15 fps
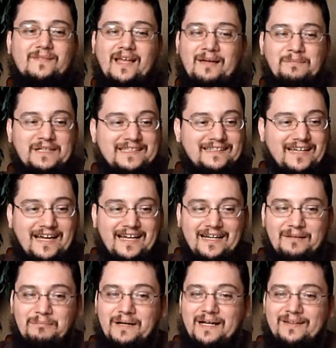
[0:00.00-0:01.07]
I'm excited
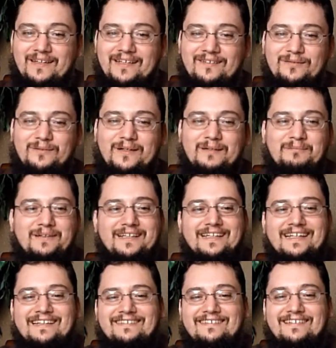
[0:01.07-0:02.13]
about this one, but
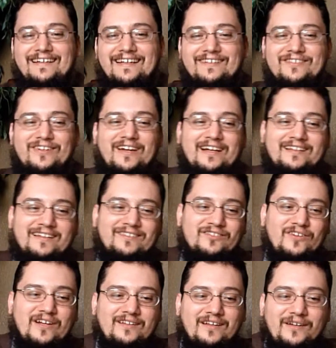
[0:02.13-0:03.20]
let's check. Let's
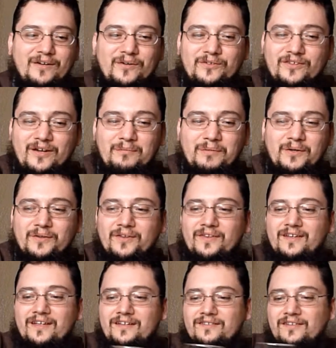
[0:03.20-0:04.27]
check the nose on both of
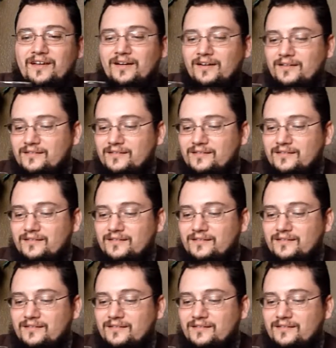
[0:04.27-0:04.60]
these here.